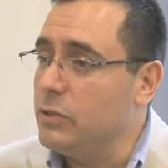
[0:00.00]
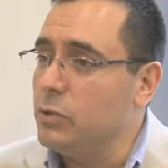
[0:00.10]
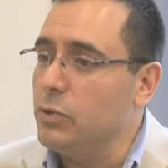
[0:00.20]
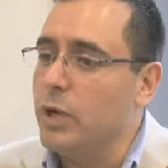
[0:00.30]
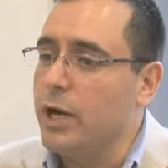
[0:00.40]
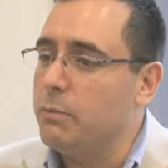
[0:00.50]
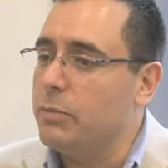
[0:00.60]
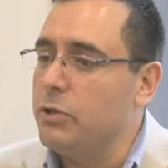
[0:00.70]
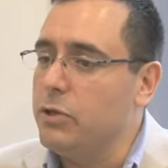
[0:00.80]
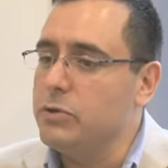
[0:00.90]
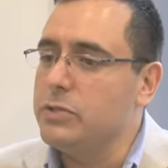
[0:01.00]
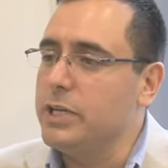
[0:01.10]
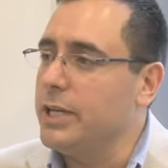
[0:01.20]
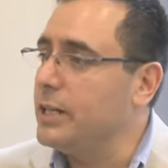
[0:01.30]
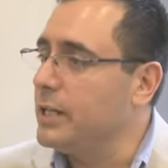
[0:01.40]
to produce
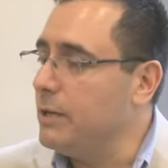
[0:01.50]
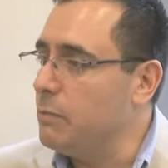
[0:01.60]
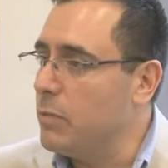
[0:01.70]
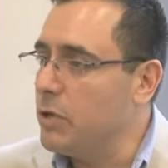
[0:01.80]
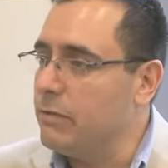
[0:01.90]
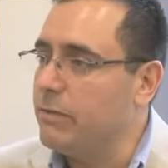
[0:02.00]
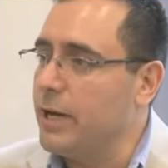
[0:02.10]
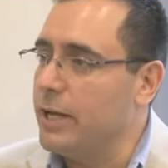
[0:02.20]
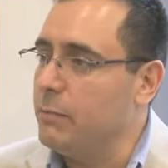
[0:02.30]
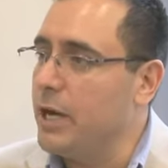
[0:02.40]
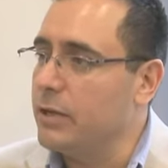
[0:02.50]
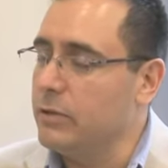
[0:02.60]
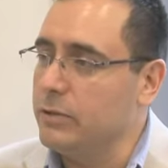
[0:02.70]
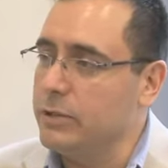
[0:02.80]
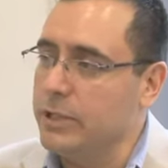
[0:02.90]
genetically modified
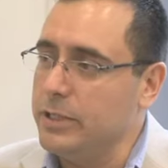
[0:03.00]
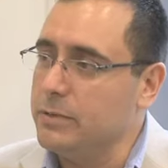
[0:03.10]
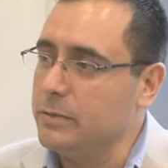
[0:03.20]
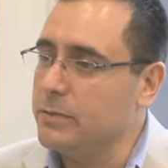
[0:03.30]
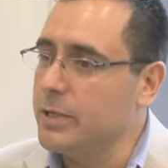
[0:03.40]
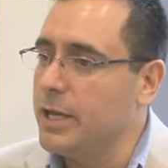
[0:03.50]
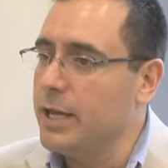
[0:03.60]
microorganisms.